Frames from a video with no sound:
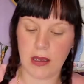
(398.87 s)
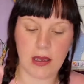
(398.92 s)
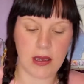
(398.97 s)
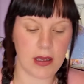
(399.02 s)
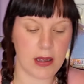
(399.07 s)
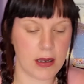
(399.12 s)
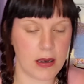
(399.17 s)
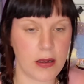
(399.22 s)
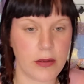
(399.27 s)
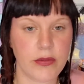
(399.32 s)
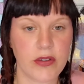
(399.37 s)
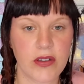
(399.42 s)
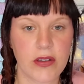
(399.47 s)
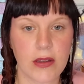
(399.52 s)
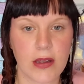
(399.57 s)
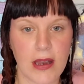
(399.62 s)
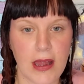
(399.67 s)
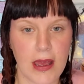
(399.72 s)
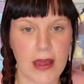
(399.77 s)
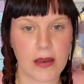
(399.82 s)
And I'm
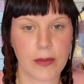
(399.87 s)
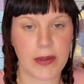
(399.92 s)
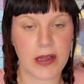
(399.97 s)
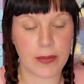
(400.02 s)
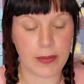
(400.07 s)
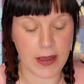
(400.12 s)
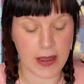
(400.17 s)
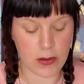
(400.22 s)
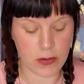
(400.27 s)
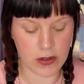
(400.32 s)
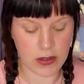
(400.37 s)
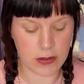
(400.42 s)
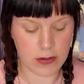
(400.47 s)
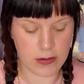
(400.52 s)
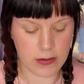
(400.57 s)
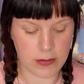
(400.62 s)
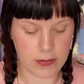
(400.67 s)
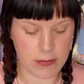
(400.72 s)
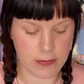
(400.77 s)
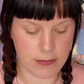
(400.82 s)
just going to add a bit of powder.
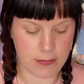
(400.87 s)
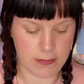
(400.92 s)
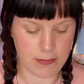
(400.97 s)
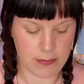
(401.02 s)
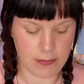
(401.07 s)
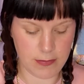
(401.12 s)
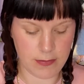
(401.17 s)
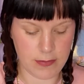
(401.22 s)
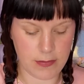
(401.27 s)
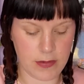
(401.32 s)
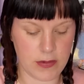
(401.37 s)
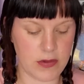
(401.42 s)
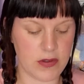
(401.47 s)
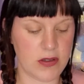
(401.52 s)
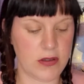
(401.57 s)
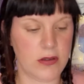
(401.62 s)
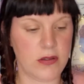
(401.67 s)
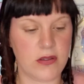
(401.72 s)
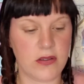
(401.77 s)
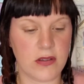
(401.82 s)

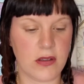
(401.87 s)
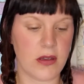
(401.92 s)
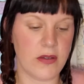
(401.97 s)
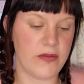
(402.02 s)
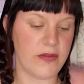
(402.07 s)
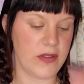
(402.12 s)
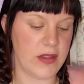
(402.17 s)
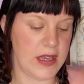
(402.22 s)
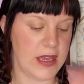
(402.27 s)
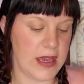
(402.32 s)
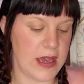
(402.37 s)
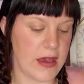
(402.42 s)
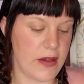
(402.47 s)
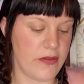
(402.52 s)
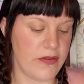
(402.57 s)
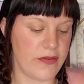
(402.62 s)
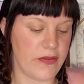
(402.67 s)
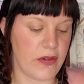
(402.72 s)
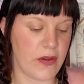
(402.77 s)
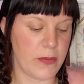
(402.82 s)
Just going for the
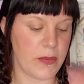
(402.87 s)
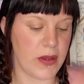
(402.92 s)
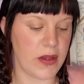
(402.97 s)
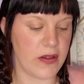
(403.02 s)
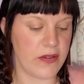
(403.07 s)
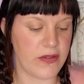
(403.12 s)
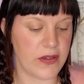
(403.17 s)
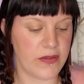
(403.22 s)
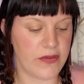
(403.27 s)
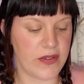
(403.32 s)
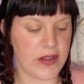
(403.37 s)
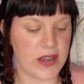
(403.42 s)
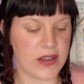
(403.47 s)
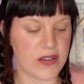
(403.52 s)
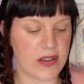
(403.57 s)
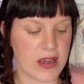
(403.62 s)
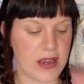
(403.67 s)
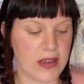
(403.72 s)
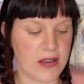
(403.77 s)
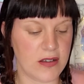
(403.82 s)
ELF Perfect
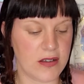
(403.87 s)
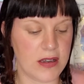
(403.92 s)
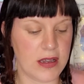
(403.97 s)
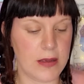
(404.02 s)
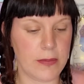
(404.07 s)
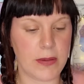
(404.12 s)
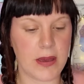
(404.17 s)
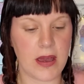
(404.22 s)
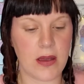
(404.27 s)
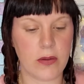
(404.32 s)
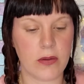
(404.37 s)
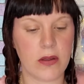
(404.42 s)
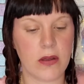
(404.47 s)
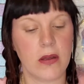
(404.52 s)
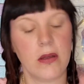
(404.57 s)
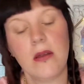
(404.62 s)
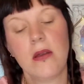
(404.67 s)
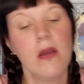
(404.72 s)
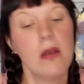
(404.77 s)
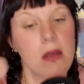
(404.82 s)
Finish HD
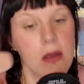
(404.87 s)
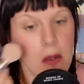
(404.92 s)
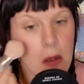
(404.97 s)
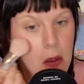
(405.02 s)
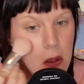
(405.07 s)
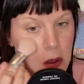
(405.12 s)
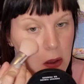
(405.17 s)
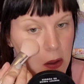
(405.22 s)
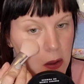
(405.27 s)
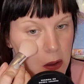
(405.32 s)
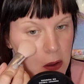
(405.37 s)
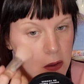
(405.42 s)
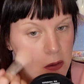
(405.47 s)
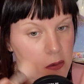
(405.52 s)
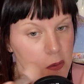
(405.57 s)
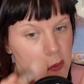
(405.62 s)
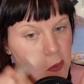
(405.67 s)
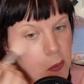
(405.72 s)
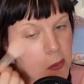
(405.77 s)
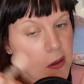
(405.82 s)
Powder,
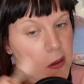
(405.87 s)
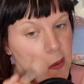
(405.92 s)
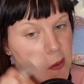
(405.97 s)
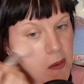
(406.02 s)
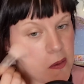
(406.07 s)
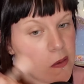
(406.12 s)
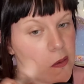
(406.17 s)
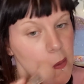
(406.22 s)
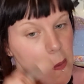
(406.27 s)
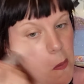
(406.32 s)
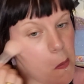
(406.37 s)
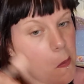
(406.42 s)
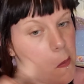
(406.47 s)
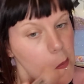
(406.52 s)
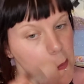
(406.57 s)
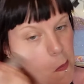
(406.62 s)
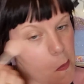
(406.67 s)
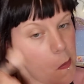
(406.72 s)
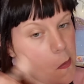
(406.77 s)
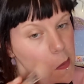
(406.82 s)
just because
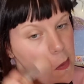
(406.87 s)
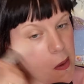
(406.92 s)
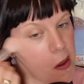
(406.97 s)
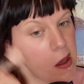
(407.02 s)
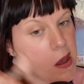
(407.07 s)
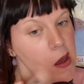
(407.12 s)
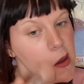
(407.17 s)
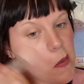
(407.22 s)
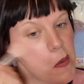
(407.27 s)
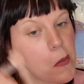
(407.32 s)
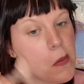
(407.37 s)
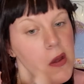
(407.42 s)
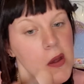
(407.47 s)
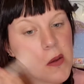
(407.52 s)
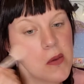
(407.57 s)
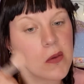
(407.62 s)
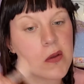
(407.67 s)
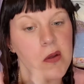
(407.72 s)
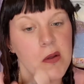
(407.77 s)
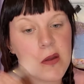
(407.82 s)
I haven't
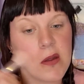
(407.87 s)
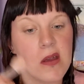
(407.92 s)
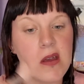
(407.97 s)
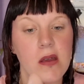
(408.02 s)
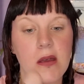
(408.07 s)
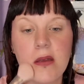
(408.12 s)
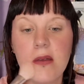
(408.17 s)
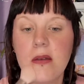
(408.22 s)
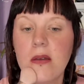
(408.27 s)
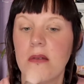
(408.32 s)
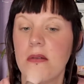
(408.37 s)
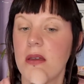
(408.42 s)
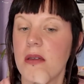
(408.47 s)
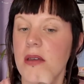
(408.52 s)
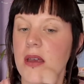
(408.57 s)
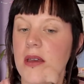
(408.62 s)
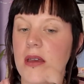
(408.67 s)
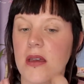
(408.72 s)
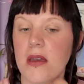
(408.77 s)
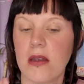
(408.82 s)
powdered yet
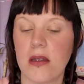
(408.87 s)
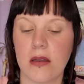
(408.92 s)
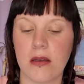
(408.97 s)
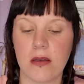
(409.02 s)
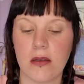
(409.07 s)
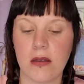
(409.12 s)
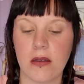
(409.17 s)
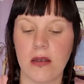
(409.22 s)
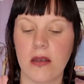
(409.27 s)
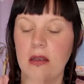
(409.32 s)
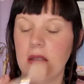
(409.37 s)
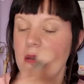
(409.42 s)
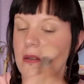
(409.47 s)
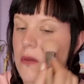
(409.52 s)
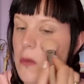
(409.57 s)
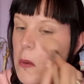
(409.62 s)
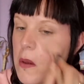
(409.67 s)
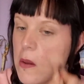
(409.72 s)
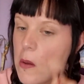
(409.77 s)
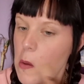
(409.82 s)
and it's
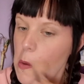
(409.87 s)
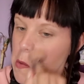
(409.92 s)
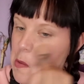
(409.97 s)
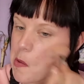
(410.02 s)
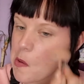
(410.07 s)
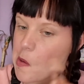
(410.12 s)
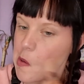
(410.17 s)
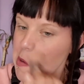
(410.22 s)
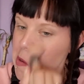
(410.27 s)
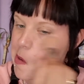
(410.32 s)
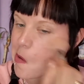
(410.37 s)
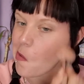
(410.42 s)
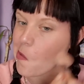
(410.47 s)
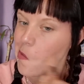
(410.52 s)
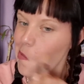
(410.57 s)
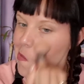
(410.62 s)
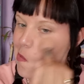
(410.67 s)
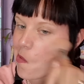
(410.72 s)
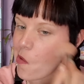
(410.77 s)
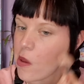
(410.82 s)
quite hot today.
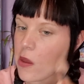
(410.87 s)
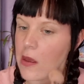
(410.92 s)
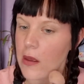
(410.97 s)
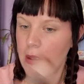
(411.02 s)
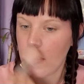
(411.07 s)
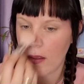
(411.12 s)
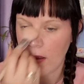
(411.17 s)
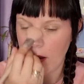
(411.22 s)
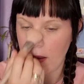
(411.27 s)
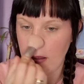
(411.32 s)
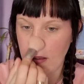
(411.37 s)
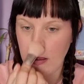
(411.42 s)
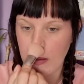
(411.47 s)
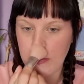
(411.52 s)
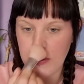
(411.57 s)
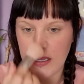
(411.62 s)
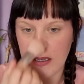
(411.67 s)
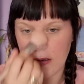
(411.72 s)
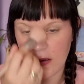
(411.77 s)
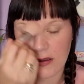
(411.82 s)
I
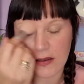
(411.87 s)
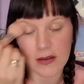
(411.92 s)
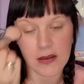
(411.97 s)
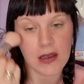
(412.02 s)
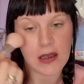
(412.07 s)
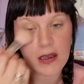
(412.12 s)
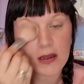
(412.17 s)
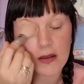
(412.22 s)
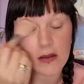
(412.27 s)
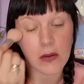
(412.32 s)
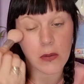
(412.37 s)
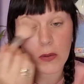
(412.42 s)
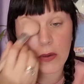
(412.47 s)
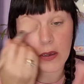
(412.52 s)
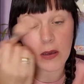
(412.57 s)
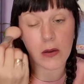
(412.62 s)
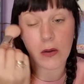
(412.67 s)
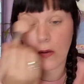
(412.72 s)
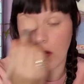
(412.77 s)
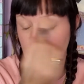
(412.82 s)
mean, I say it's
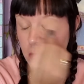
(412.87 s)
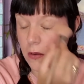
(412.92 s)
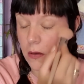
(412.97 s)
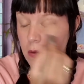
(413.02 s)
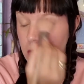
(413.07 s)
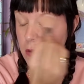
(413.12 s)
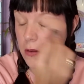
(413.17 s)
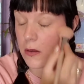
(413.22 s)
quite hot.